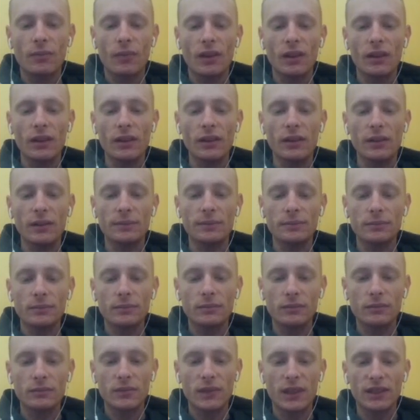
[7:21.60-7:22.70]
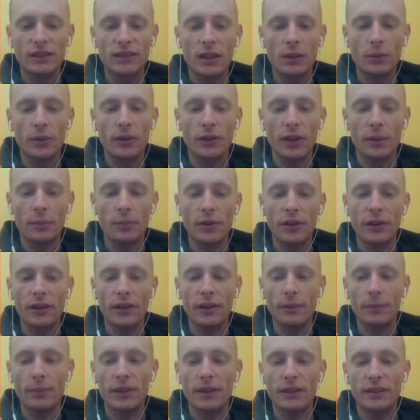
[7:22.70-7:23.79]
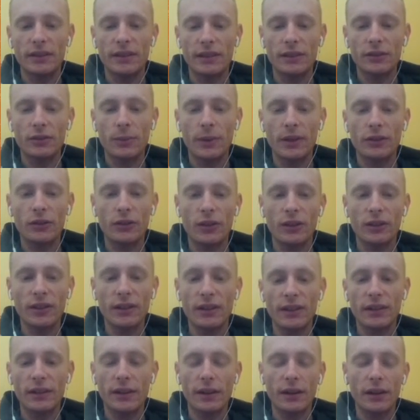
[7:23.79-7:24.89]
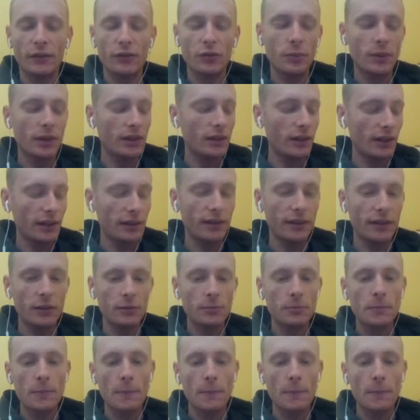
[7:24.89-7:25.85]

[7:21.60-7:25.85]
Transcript: yeah, it's not worth upgrading it because it takes way too long to get enough speed like that.